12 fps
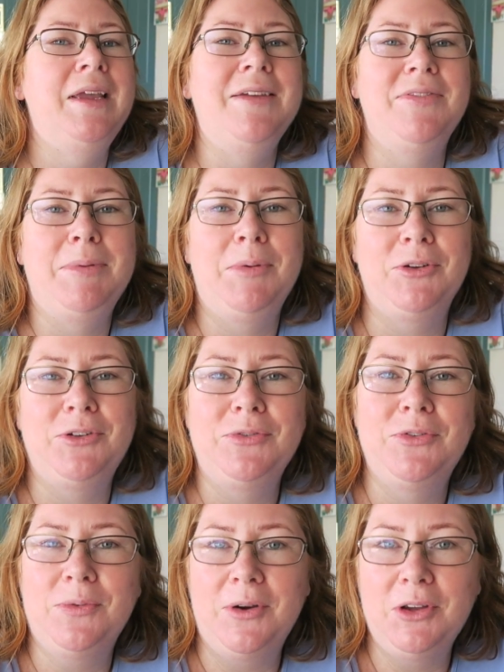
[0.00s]
If you've been
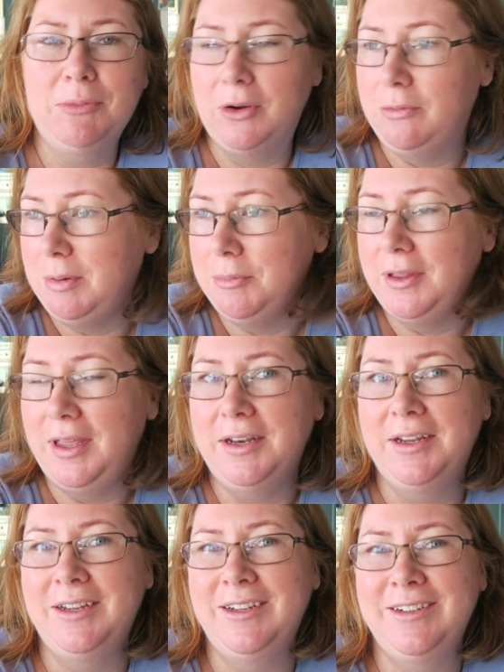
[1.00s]
watching for a while, you might remember
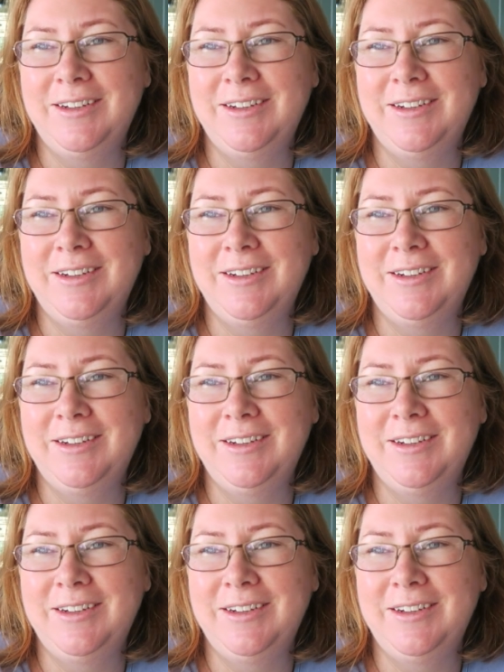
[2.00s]
that.